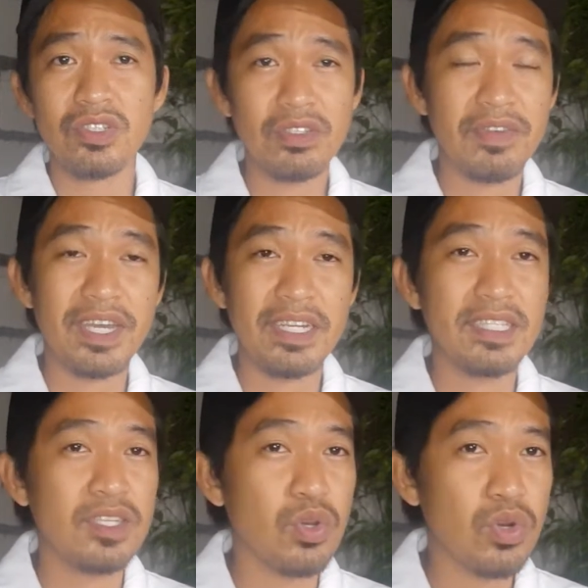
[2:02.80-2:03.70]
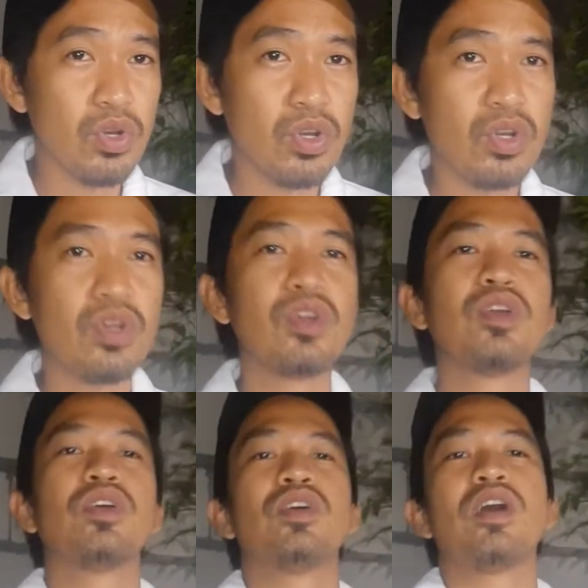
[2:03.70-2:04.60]
to finance your
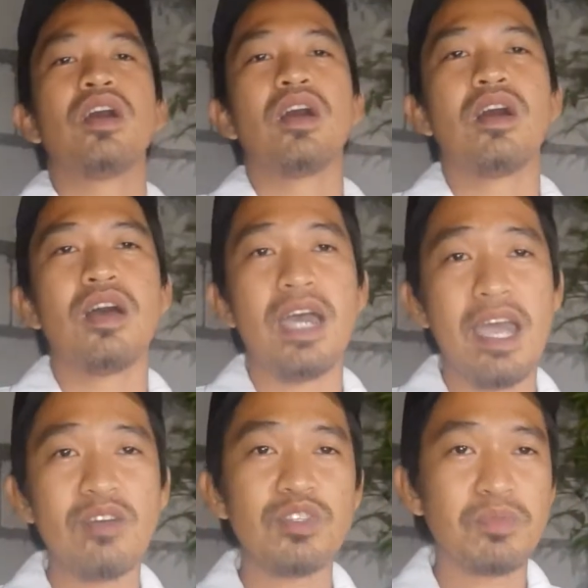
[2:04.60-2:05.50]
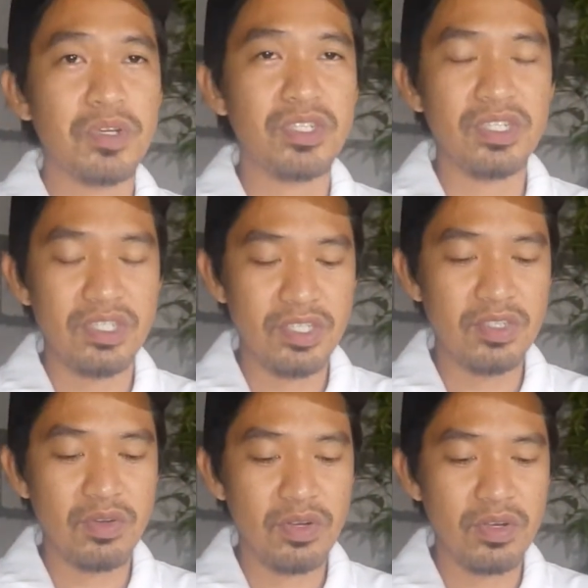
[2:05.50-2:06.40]
house purchase
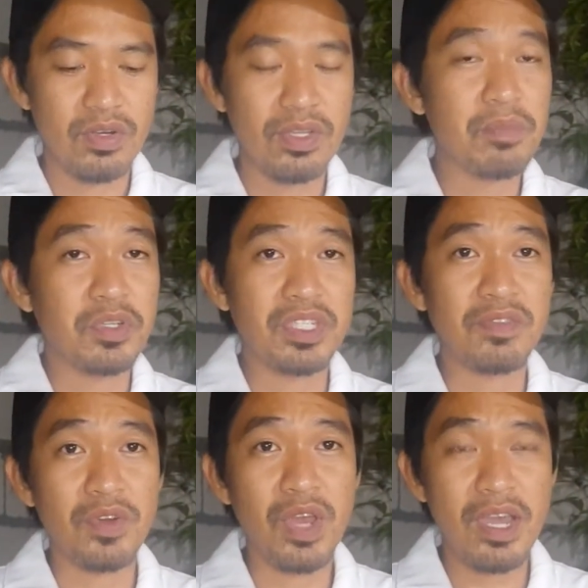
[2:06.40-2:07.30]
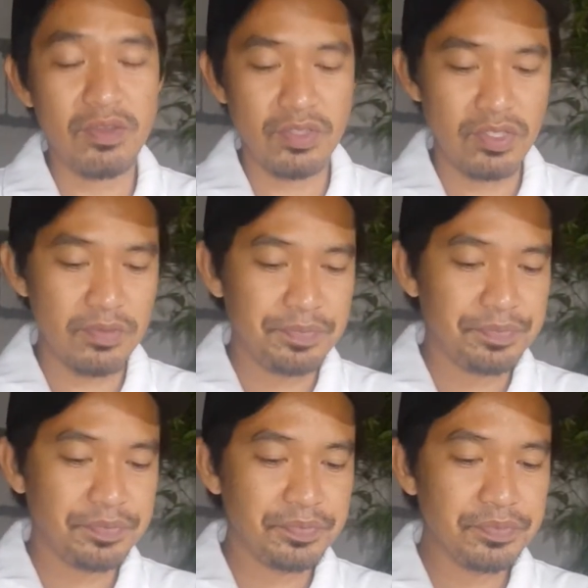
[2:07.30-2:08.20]
or the purchase of your house.
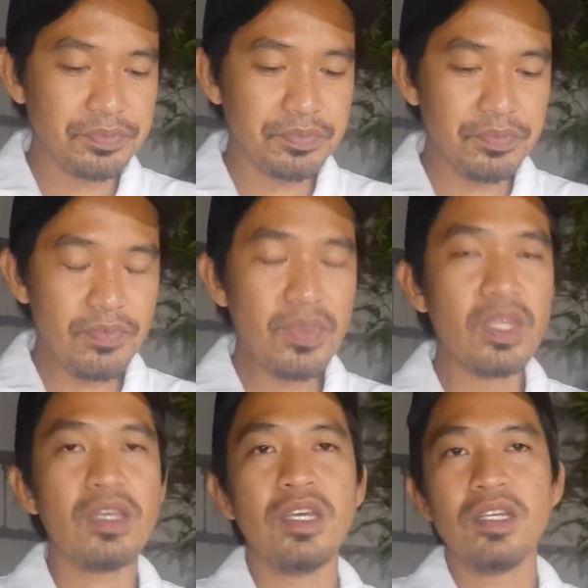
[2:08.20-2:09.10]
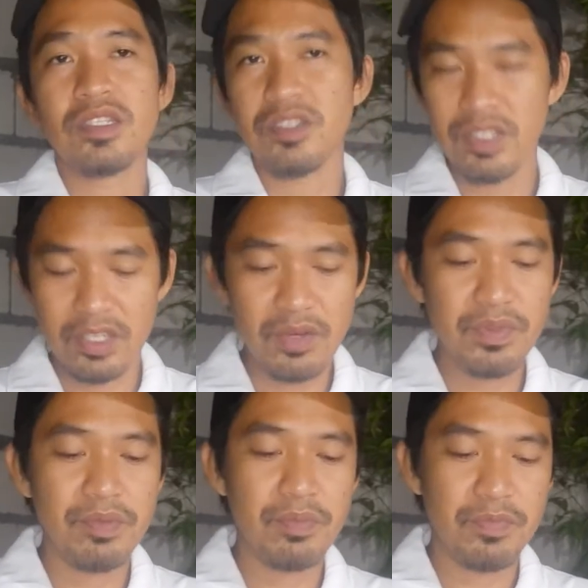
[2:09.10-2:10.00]
So let's start with
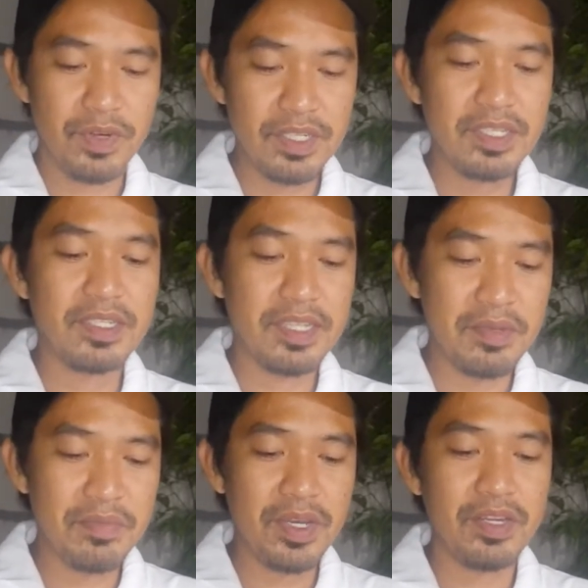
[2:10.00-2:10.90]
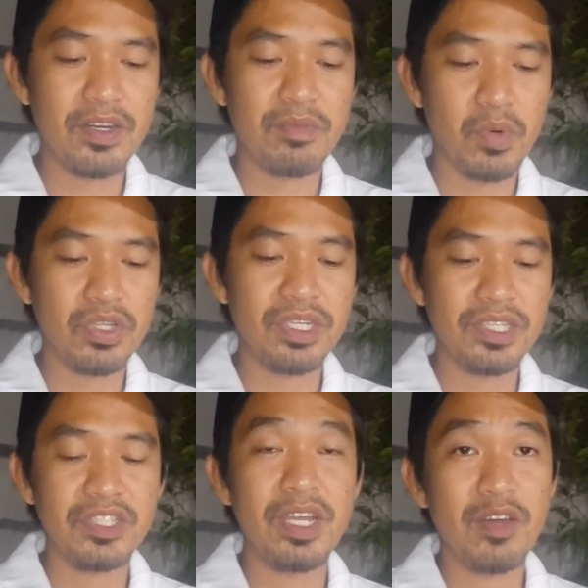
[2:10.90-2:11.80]
the first tip under
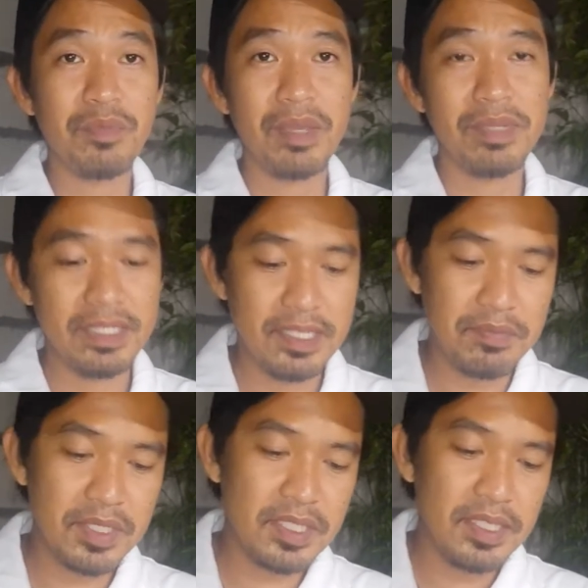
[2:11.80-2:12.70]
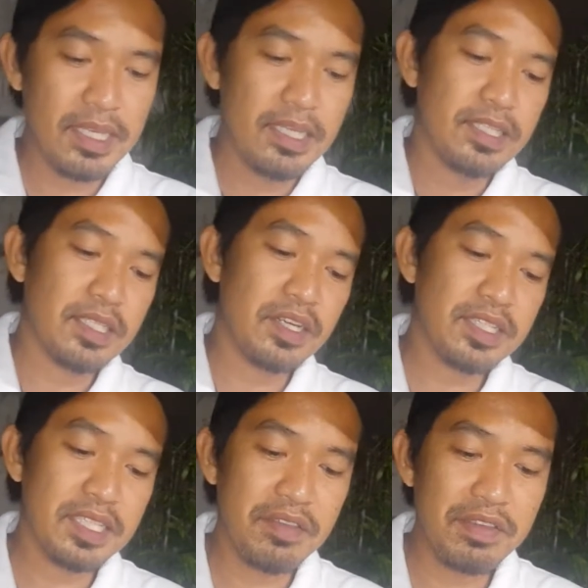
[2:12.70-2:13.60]
mortgage down payment tips. Start
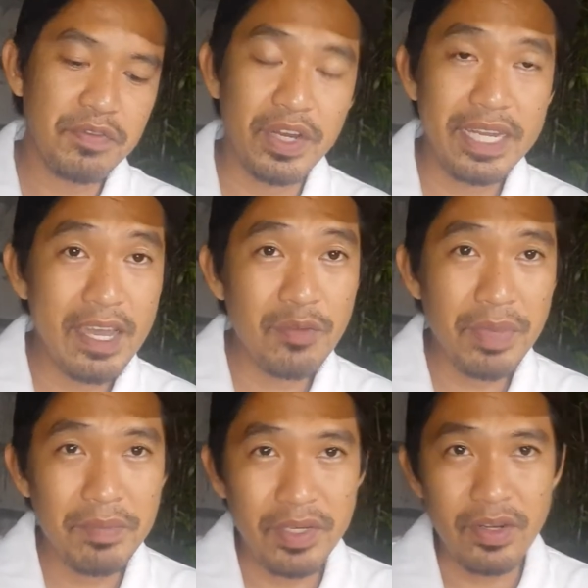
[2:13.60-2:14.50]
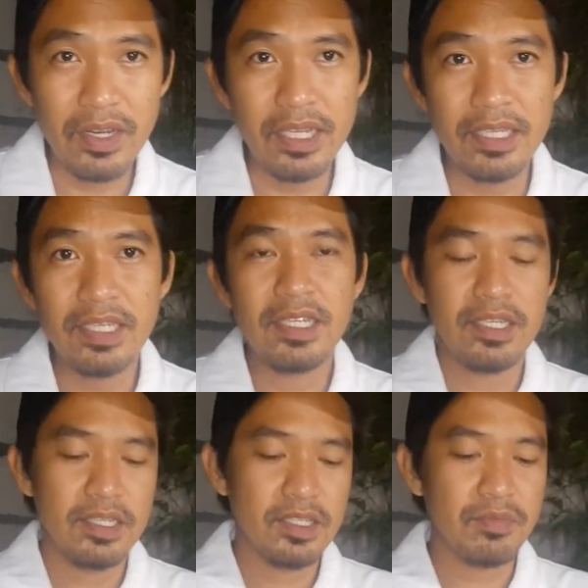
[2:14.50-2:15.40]
saving for a down payment early.
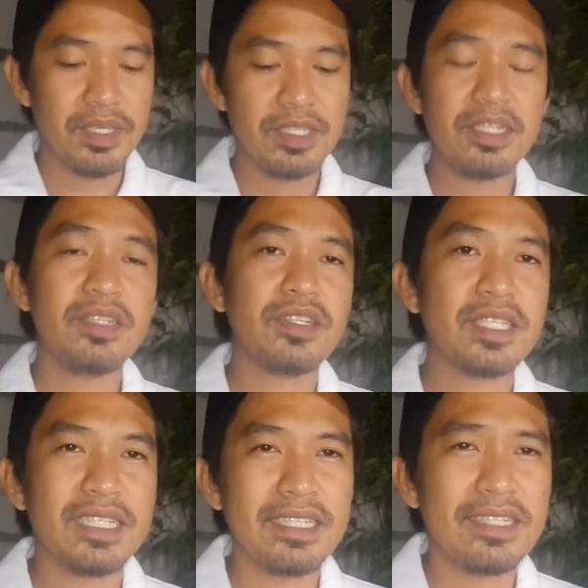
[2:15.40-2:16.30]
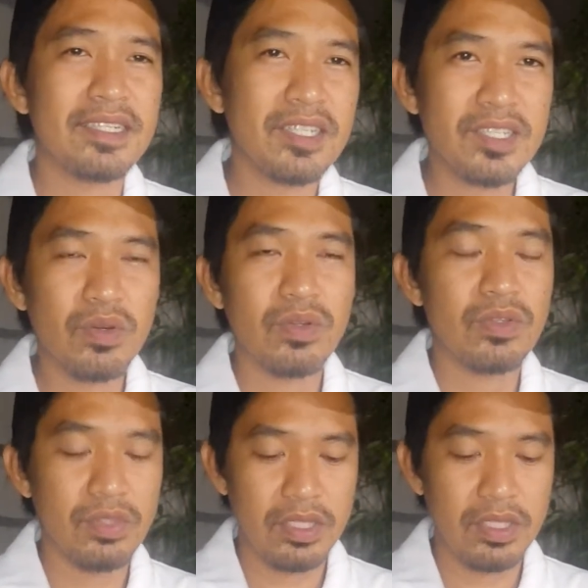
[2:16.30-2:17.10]
So basically, there's called